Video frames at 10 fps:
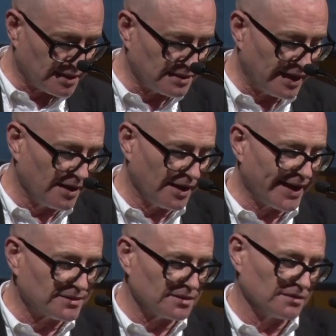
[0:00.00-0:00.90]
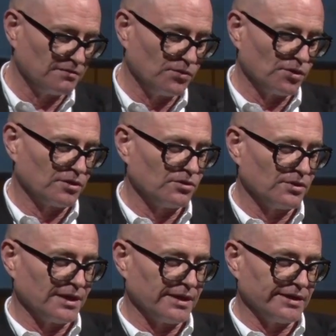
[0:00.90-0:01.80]
a dialectical work you
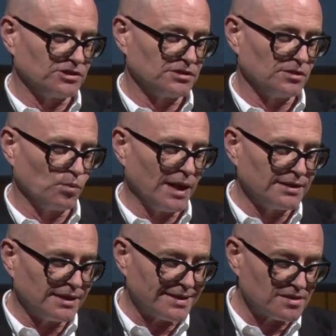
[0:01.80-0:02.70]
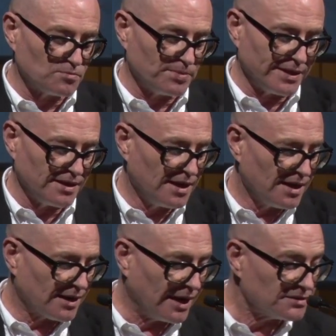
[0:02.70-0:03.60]
are engaged in, one that has to be
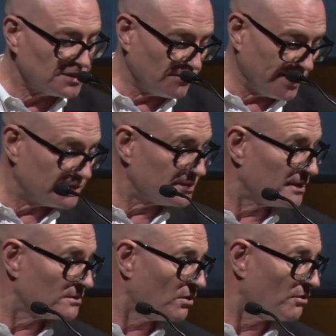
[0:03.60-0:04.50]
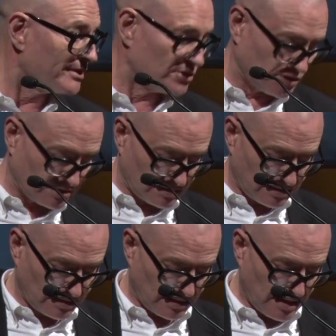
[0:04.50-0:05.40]
cultivated and nourished
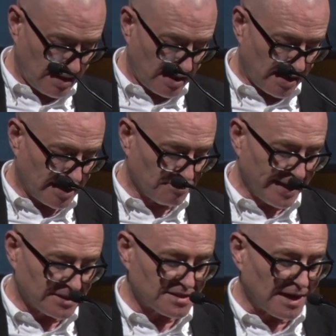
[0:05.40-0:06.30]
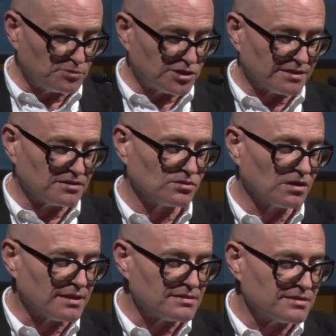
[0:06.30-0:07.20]
and made subject to
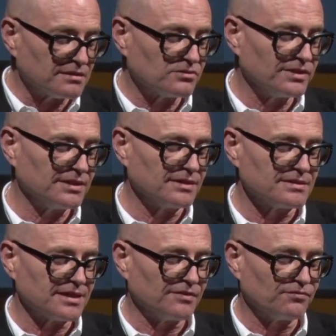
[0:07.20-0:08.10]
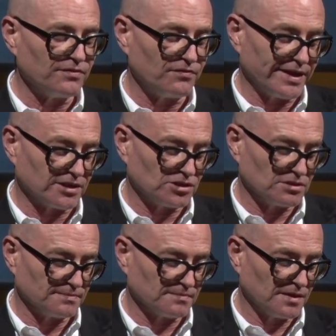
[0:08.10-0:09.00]
constant critical self-reflection.